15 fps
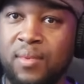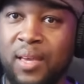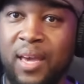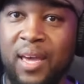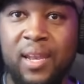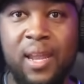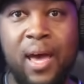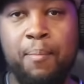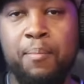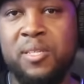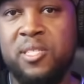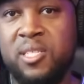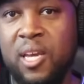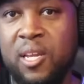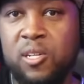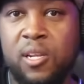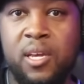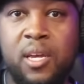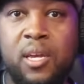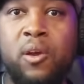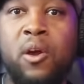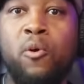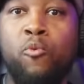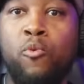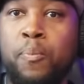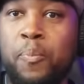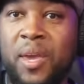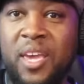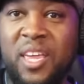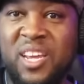And I'm essentially
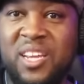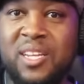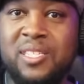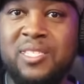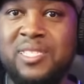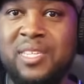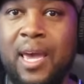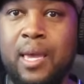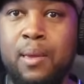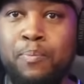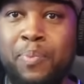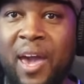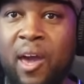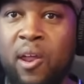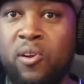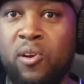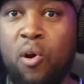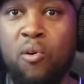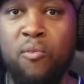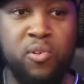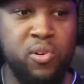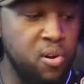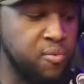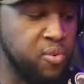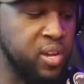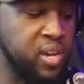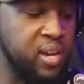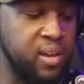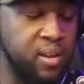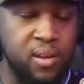repeating the same pattern over and over
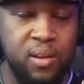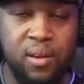again,